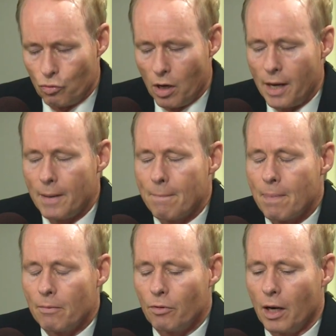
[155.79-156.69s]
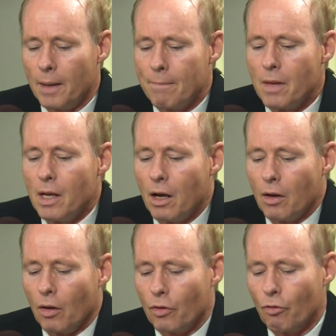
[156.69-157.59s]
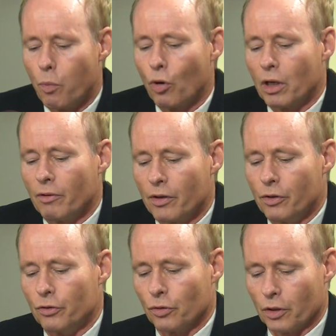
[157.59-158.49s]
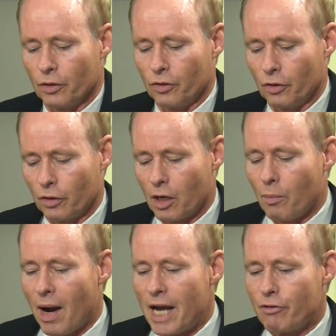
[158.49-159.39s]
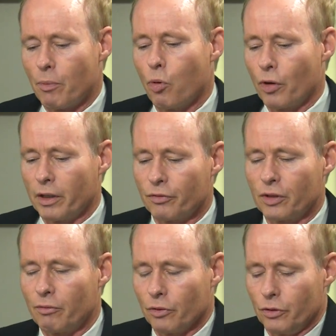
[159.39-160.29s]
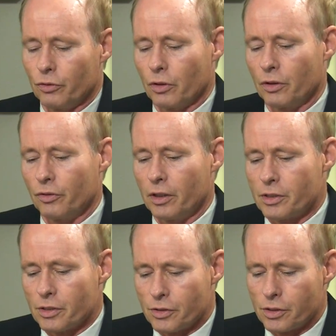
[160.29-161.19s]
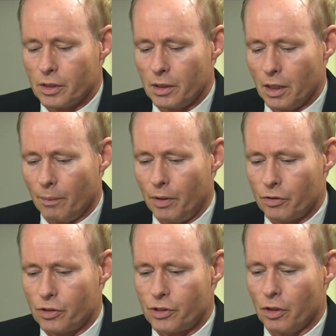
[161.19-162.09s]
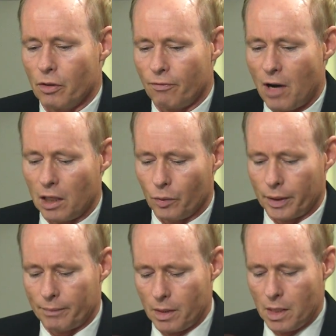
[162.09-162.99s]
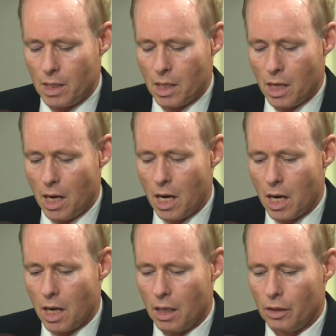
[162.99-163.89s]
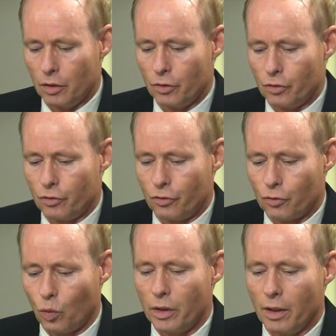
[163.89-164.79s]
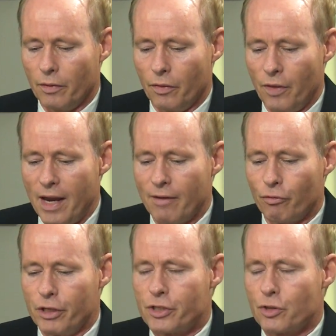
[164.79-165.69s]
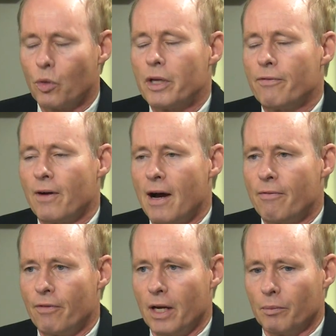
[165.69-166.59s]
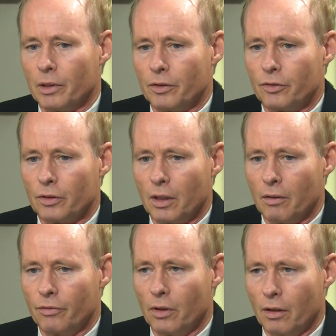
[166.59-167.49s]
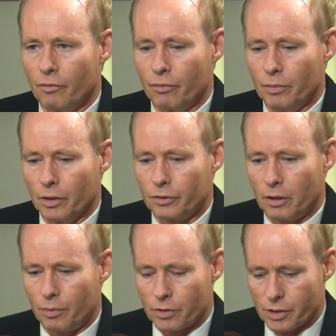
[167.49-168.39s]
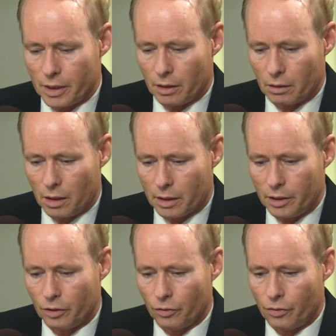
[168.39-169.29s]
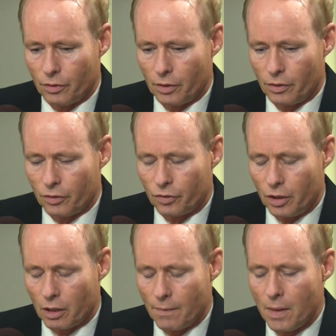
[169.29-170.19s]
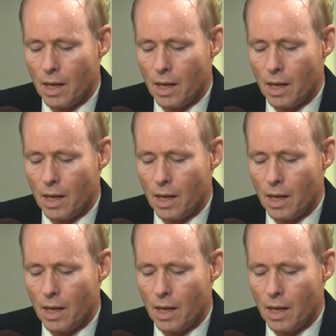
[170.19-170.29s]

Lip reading: Right, but anyway, right. The reporting of other news organizations, the combined reporting of several news organizations appears to show the following. They have reached 25 families of military personnel killed this year.